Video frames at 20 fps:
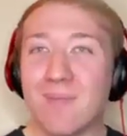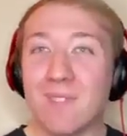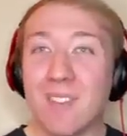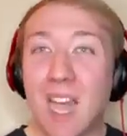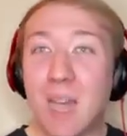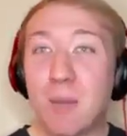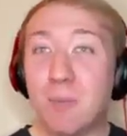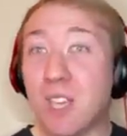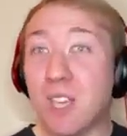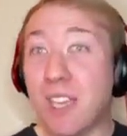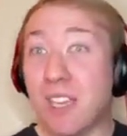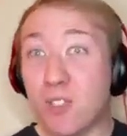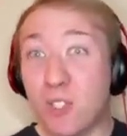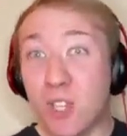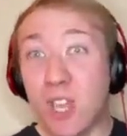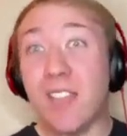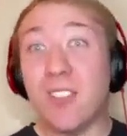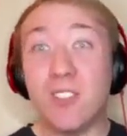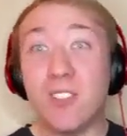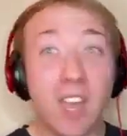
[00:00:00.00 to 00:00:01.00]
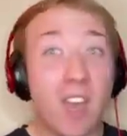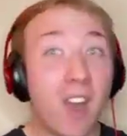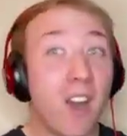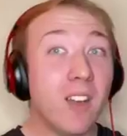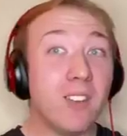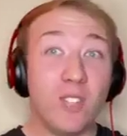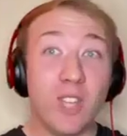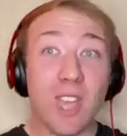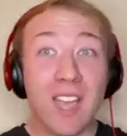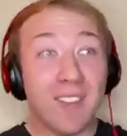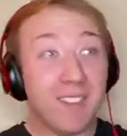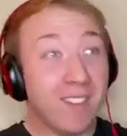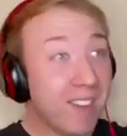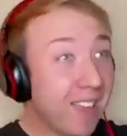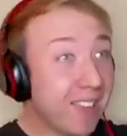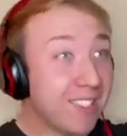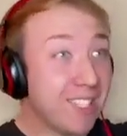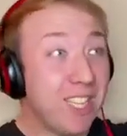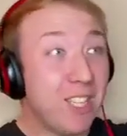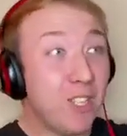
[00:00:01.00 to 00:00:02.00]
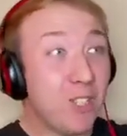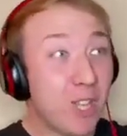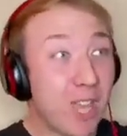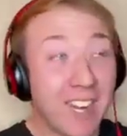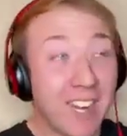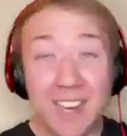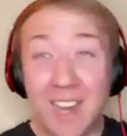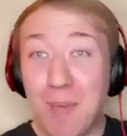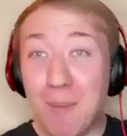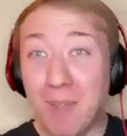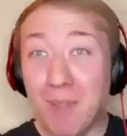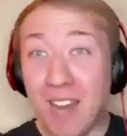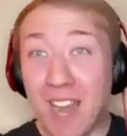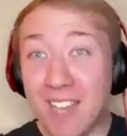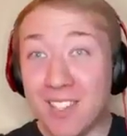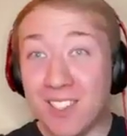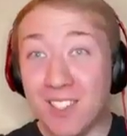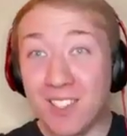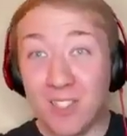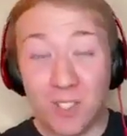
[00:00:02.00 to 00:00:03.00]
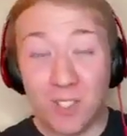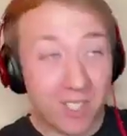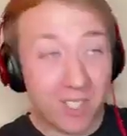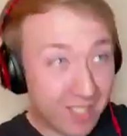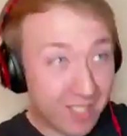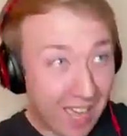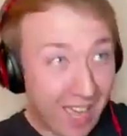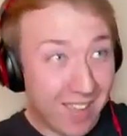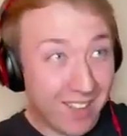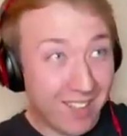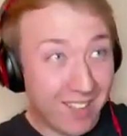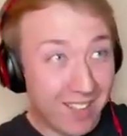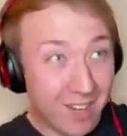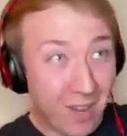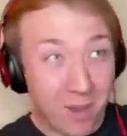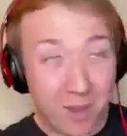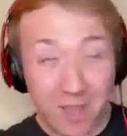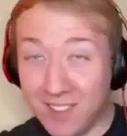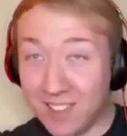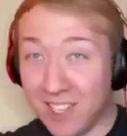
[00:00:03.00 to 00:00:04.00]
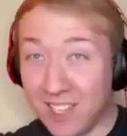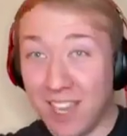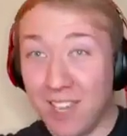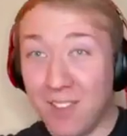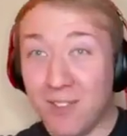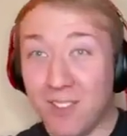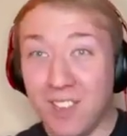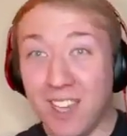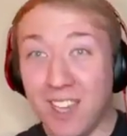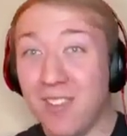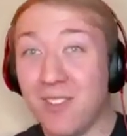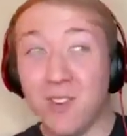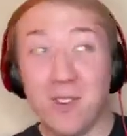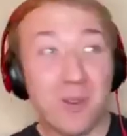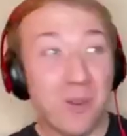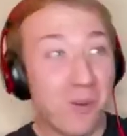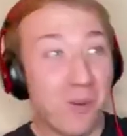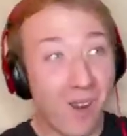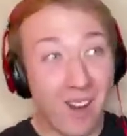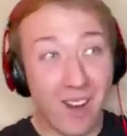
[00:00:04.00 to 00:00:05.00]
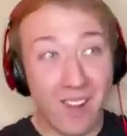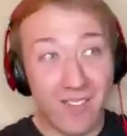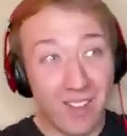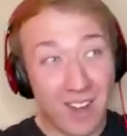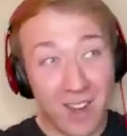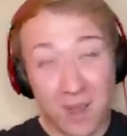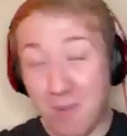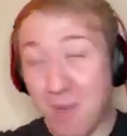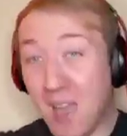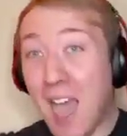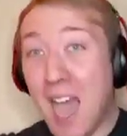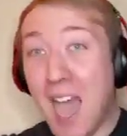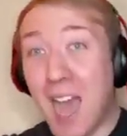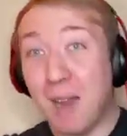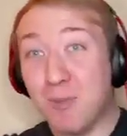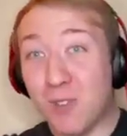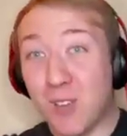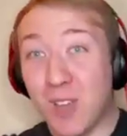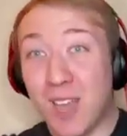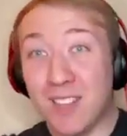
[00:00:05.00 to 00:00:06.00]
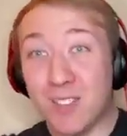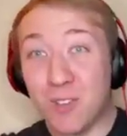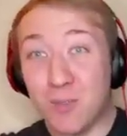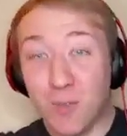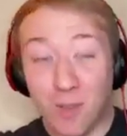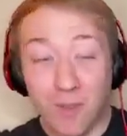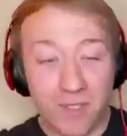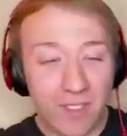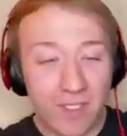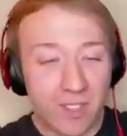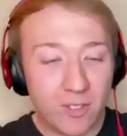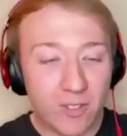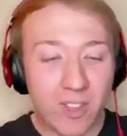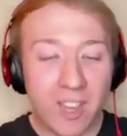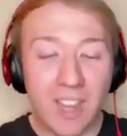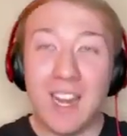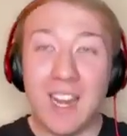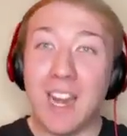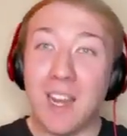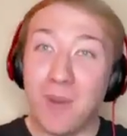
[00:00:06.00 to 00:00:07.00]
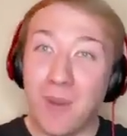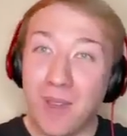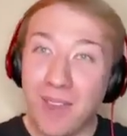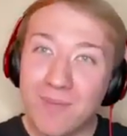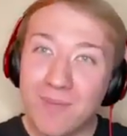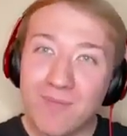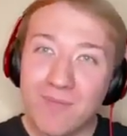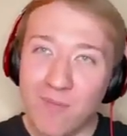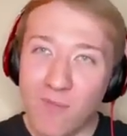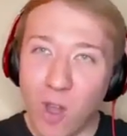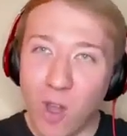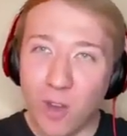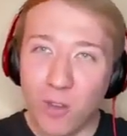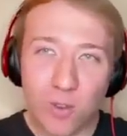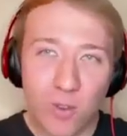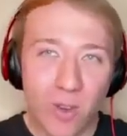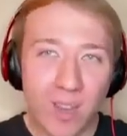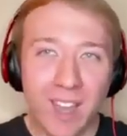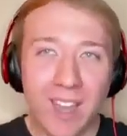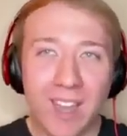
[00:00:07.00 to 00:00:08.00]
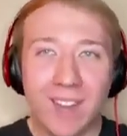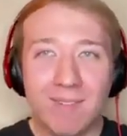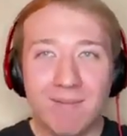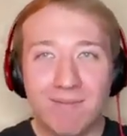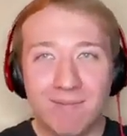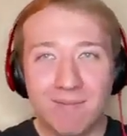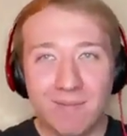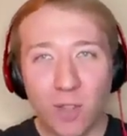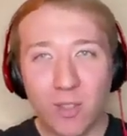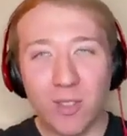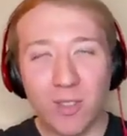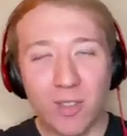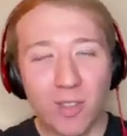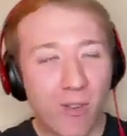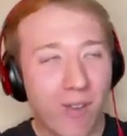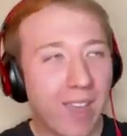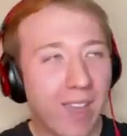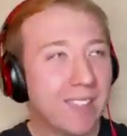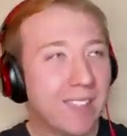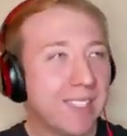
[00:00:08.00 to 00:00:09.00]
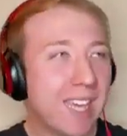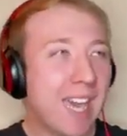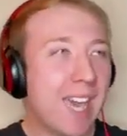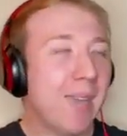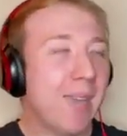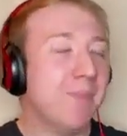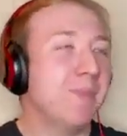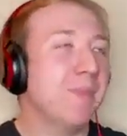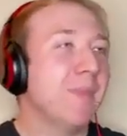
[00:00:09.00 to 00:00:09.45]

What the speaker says: I'm saying, Jen, I see Jen in M&S and she's getting, her tea for the evening or whatever. And I'm trying to run for this train. Anyway, wrong train, not the correct time.